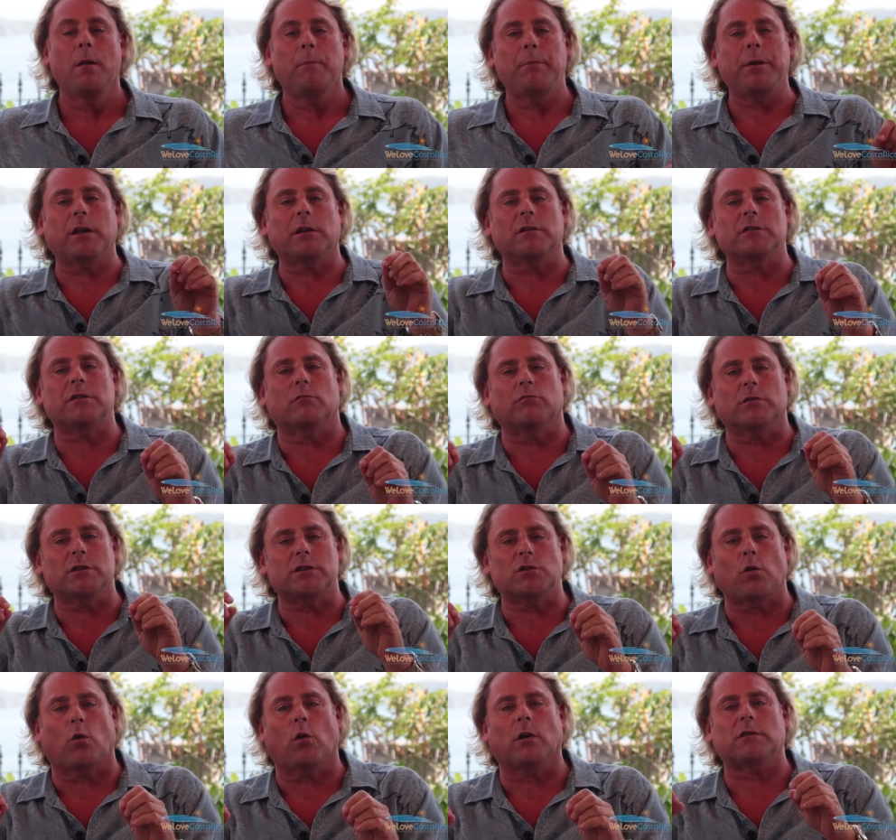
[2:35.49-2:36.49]
because the
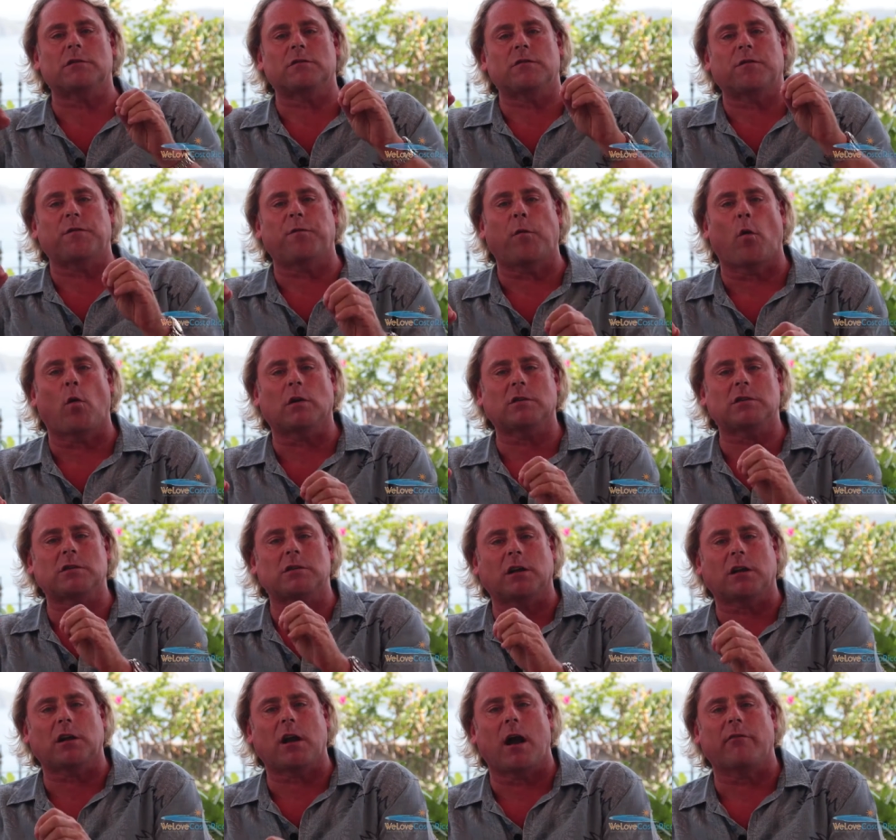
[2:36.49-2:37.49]
resorts force
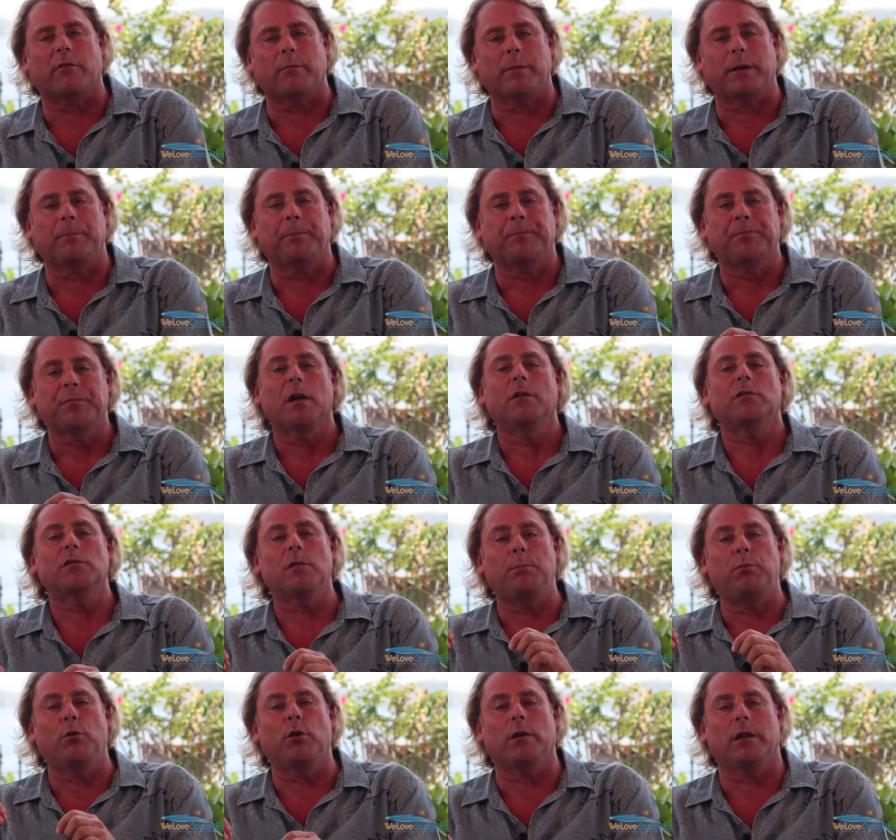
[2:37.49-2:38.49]
the government
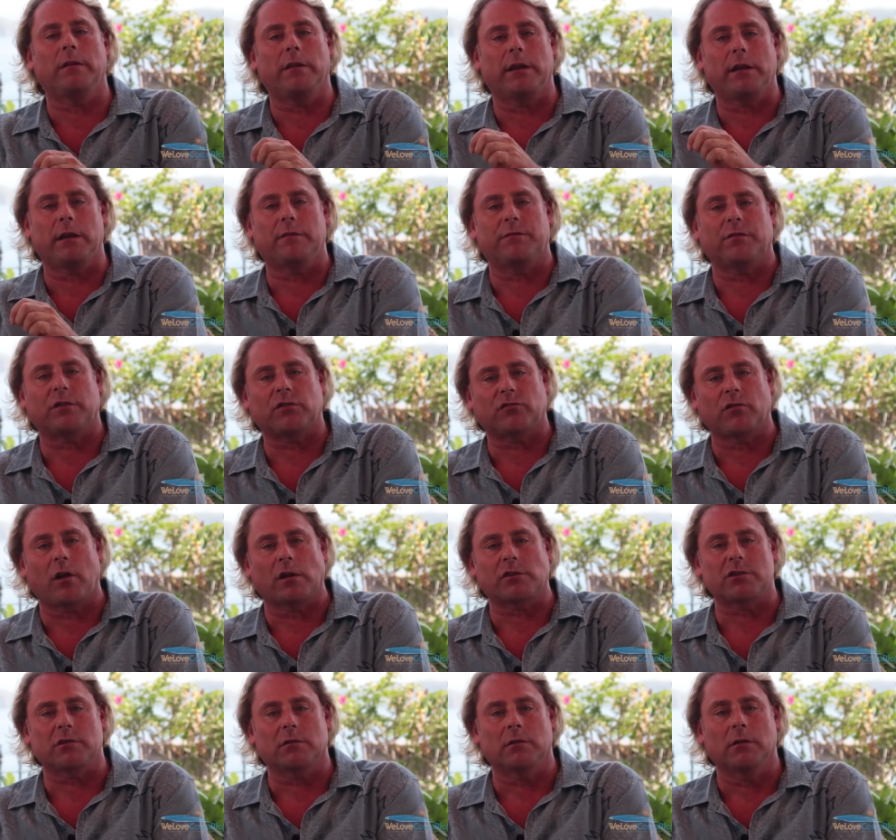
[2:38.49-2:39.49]
to put in the
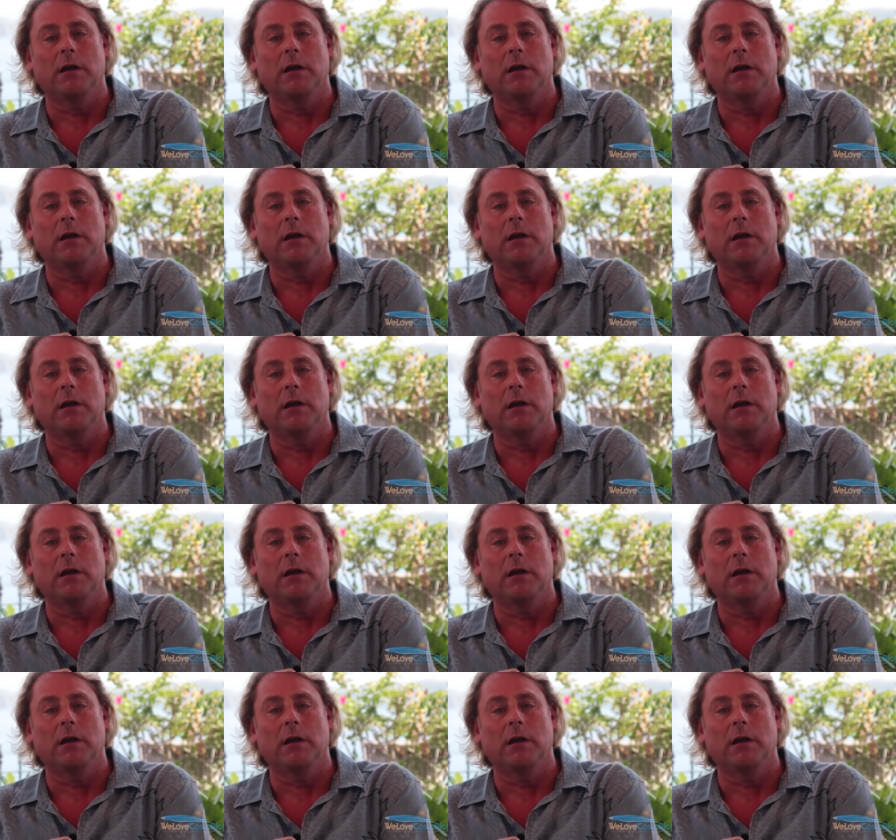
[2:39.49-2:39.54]
infrastructure.